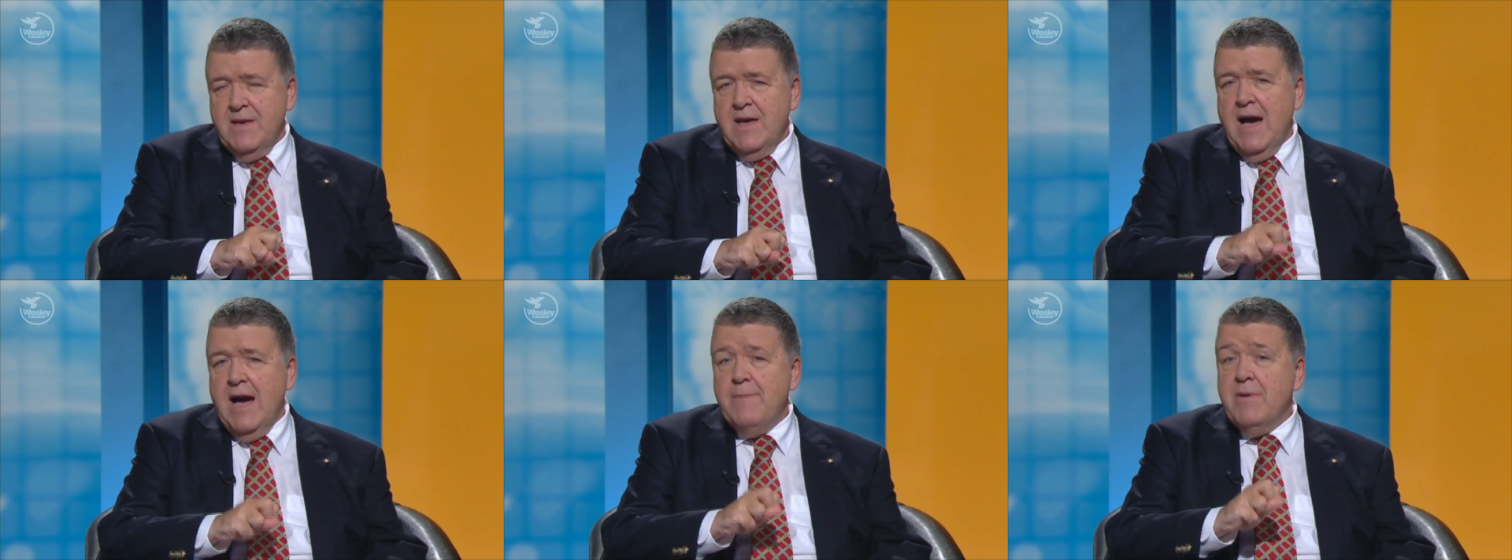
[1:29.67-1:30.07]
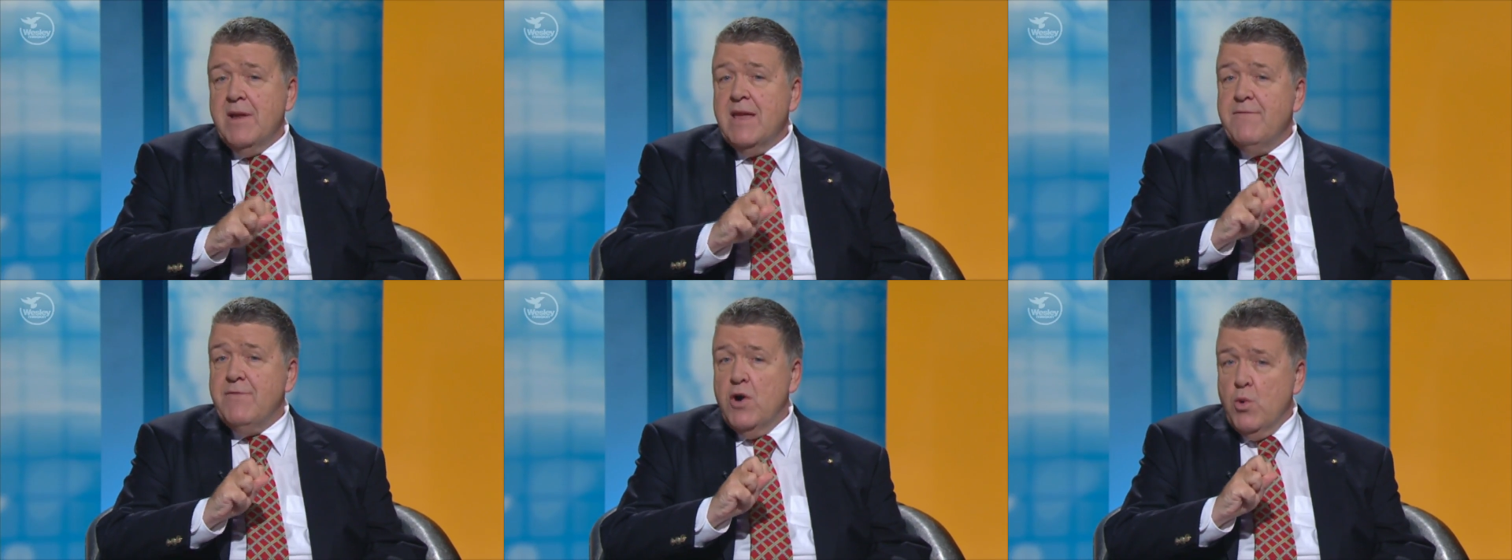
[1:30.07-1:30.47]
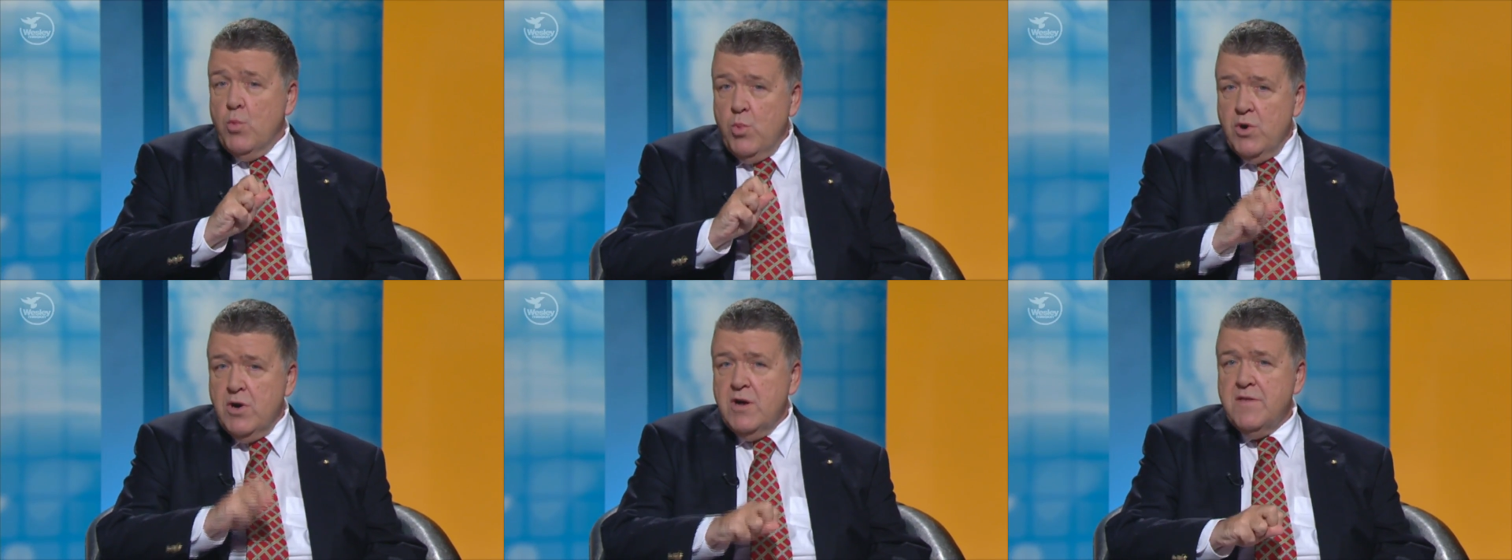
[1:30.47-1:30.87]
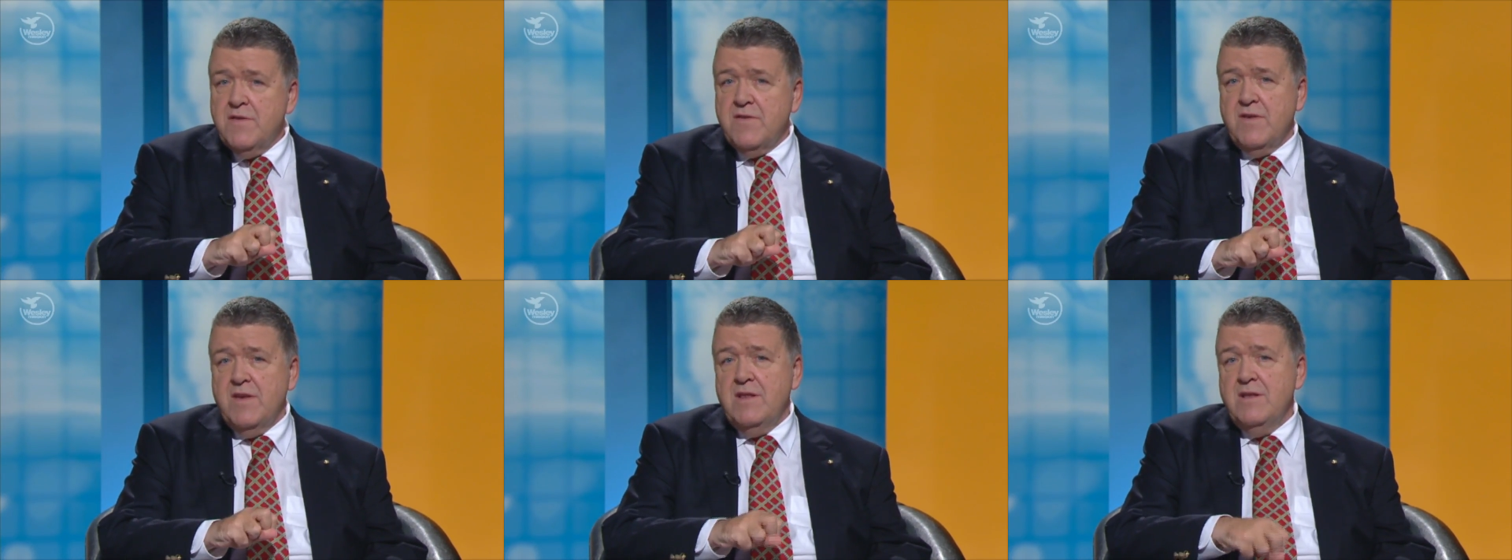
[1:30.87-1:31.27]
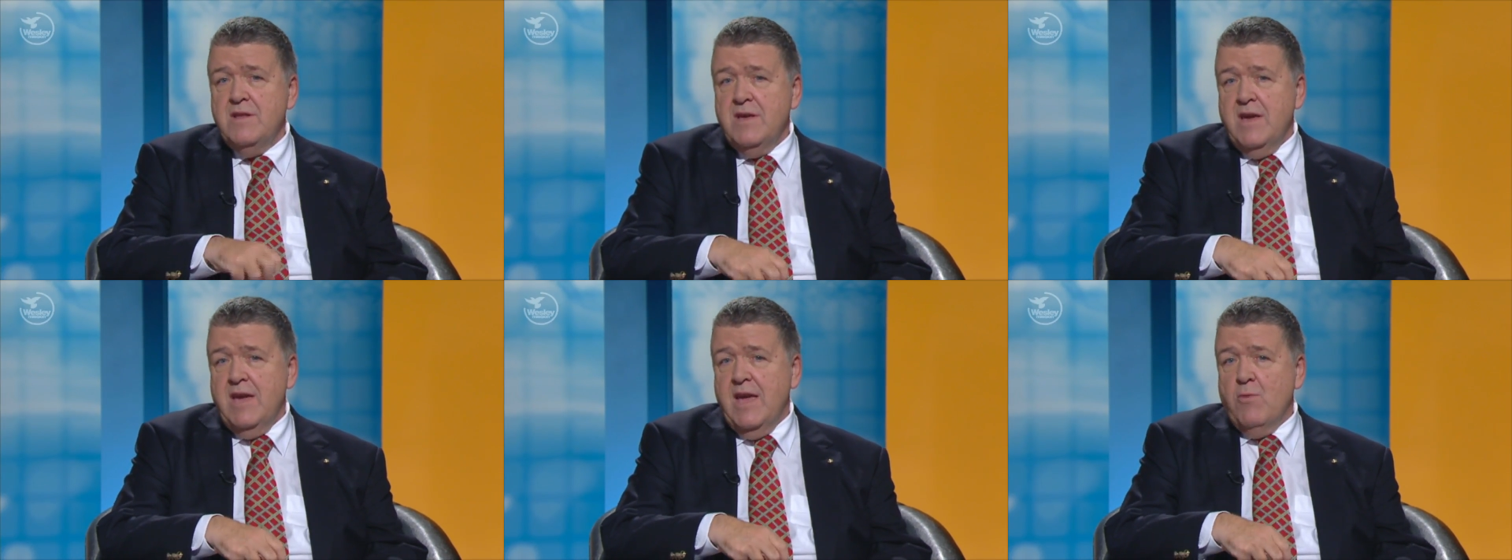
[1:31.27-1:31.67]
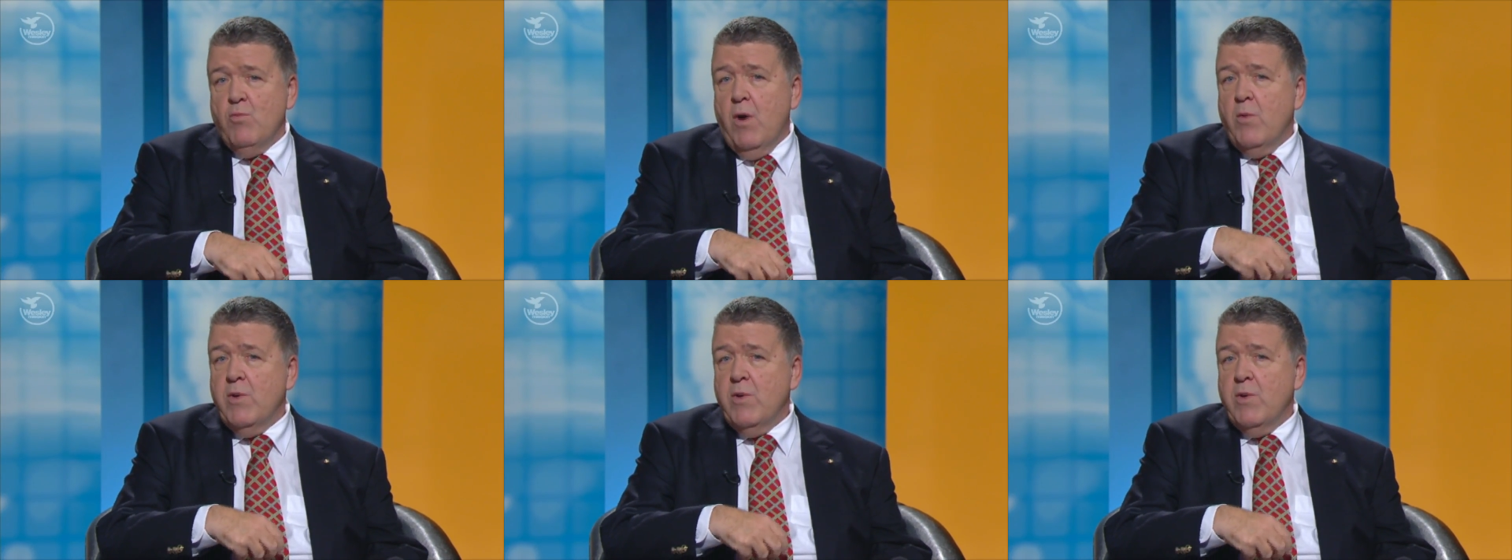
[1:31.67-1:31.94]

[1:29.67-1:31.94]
I believe her words in what